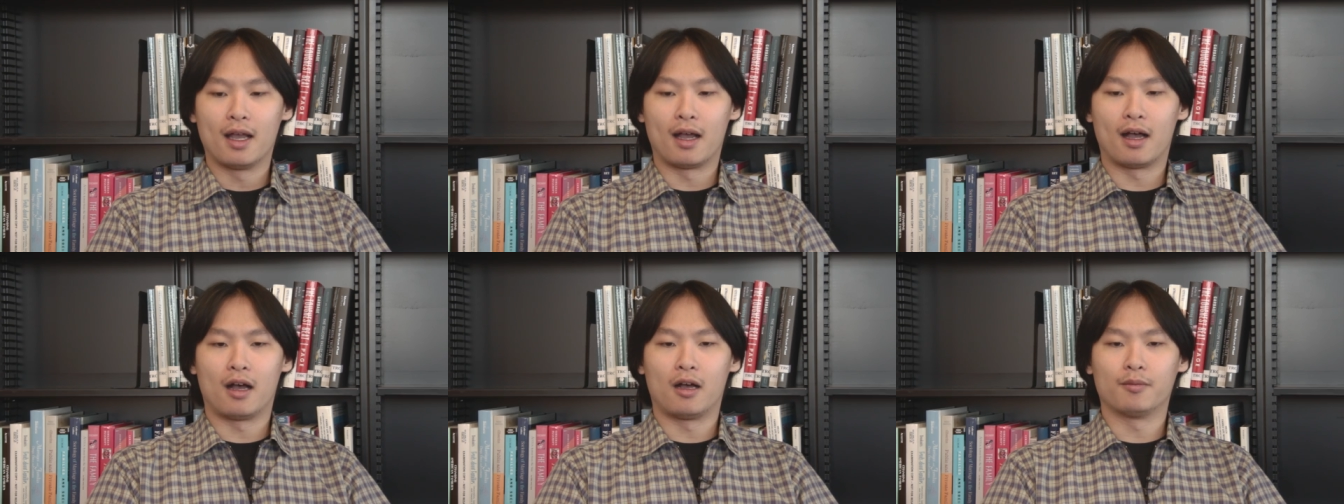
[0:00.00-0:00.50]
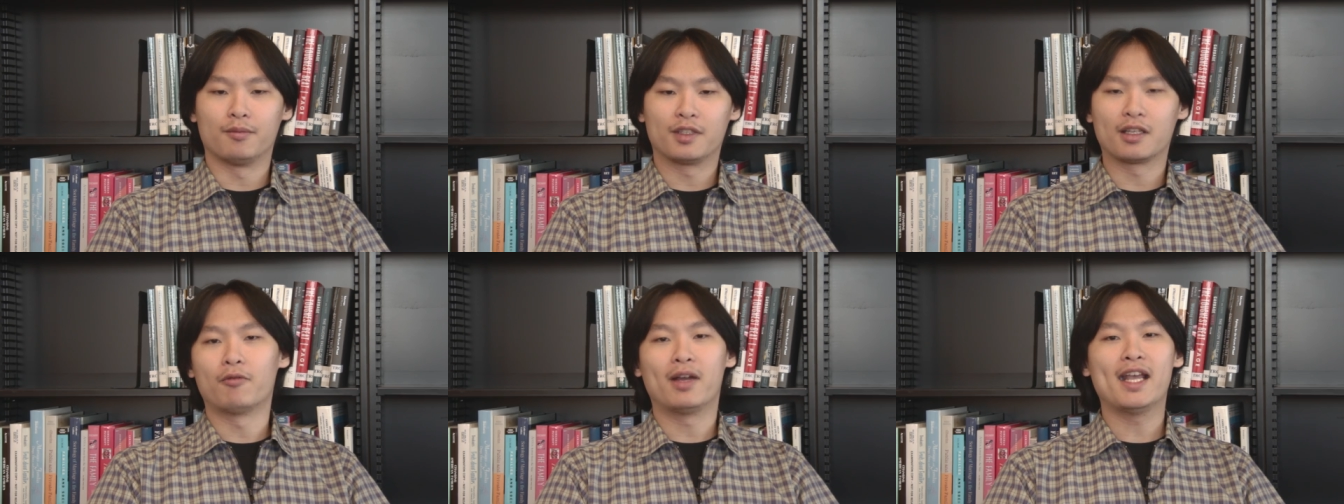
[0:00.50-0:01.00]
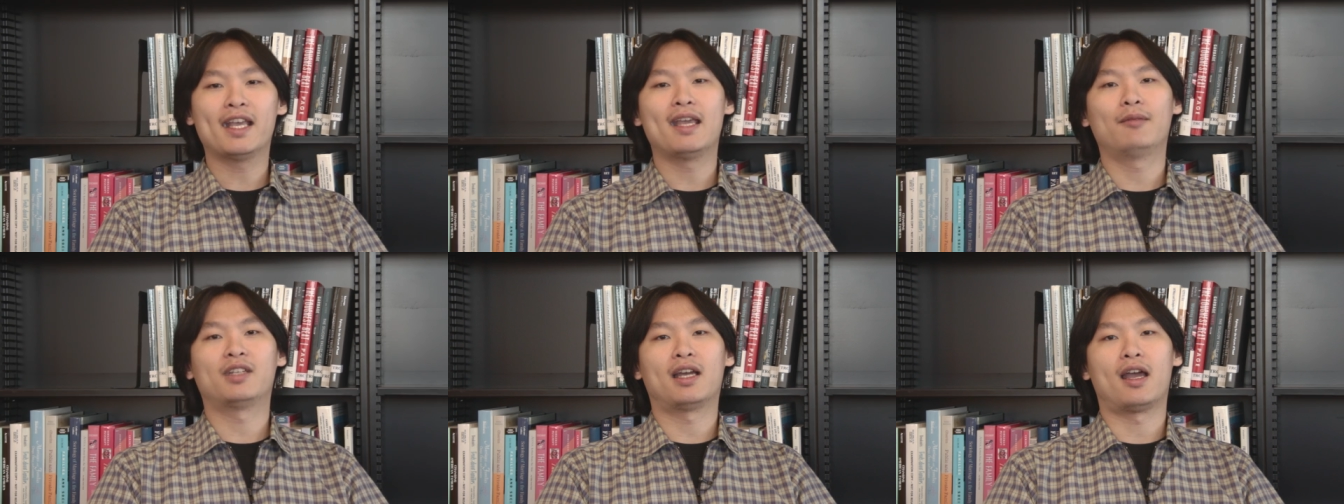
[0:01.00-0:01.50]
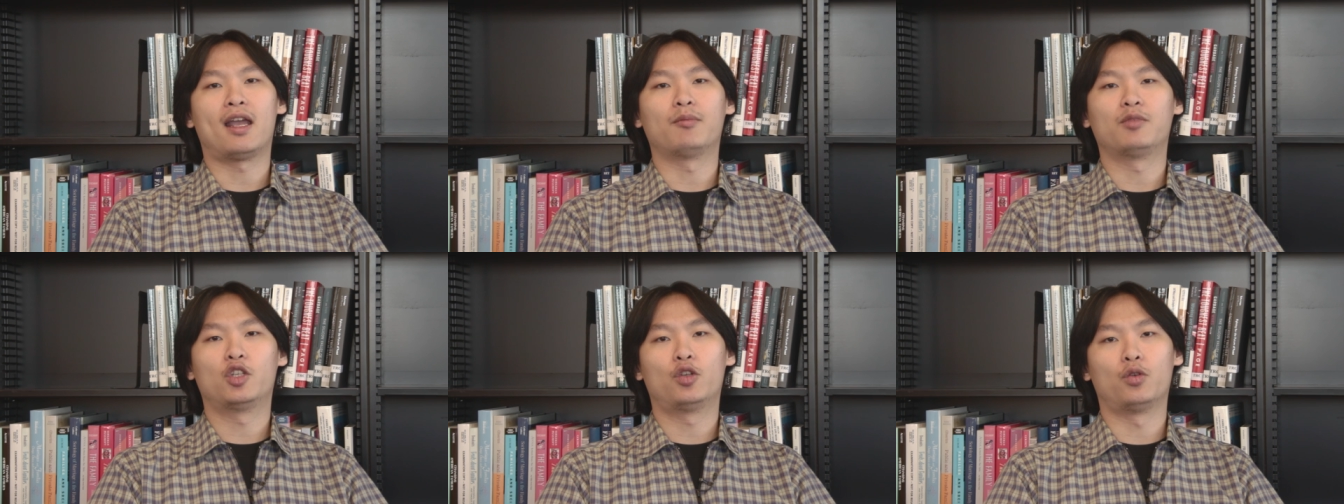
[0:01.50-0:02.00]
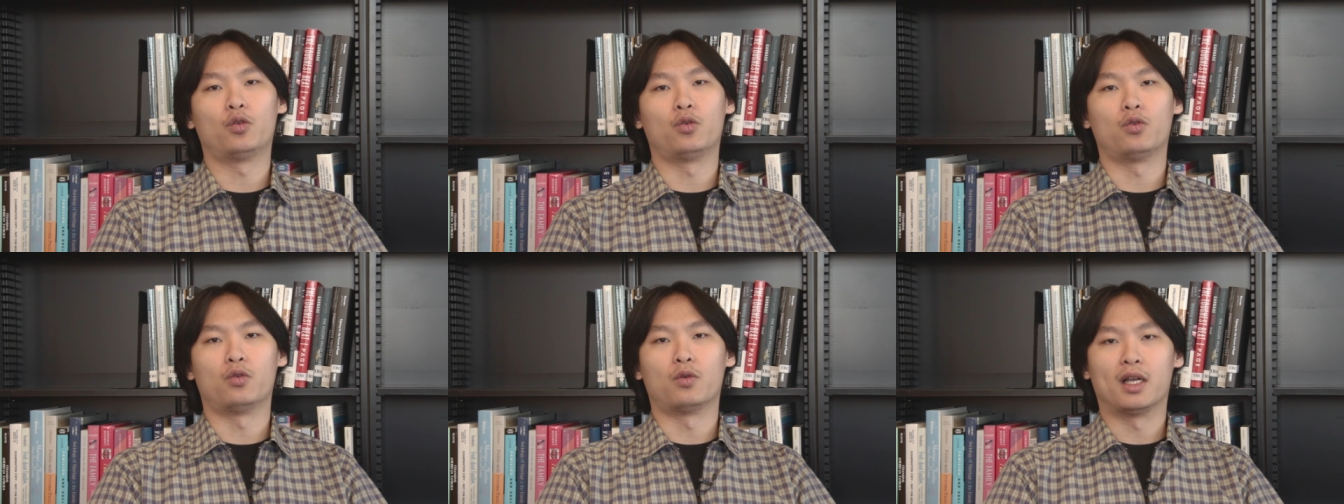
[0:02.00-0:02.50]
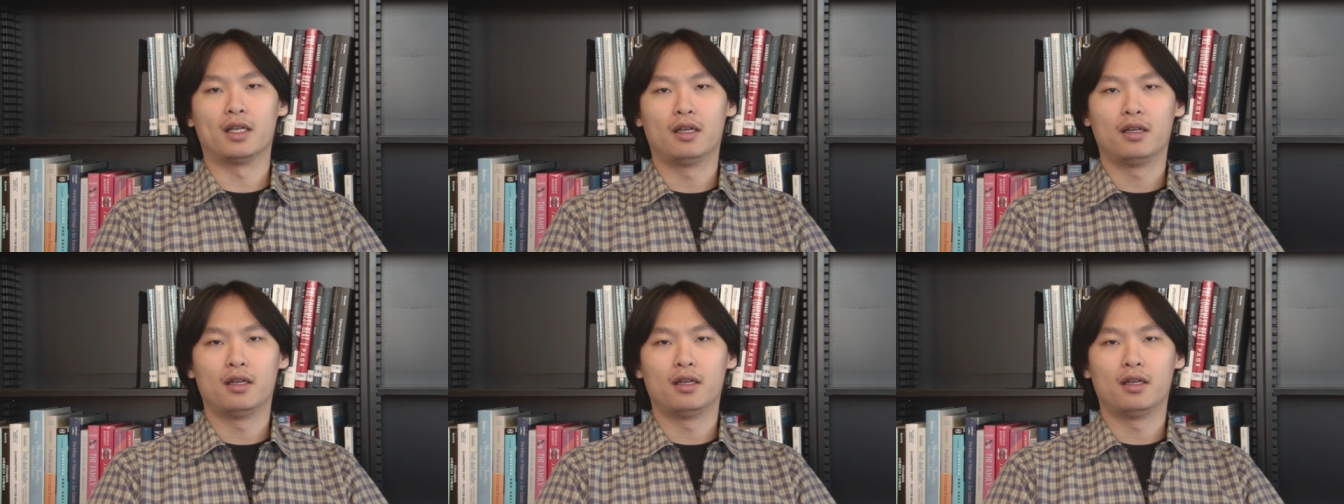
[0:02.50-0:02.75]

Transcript: Um, so when it came time to